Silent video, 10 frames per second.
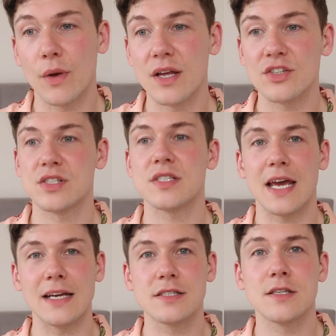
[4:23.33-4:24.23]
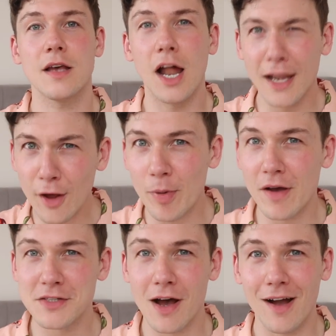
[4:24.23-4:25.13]
It just takes a little bit
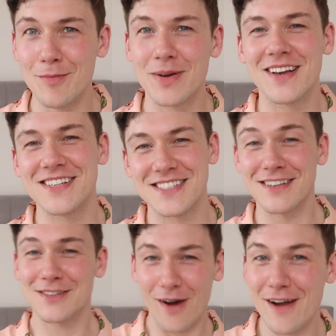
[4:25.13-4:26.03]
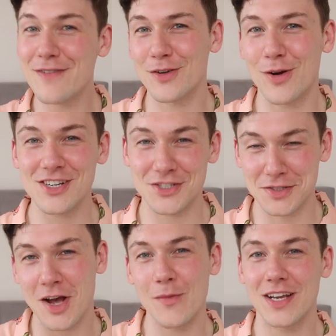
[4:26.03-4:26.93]
of time because there's quite a few
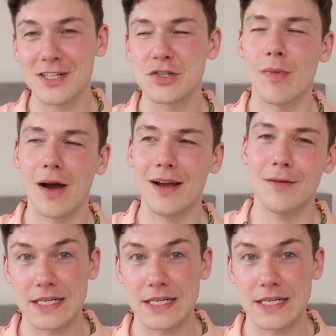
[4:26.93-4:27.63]
questions coming into my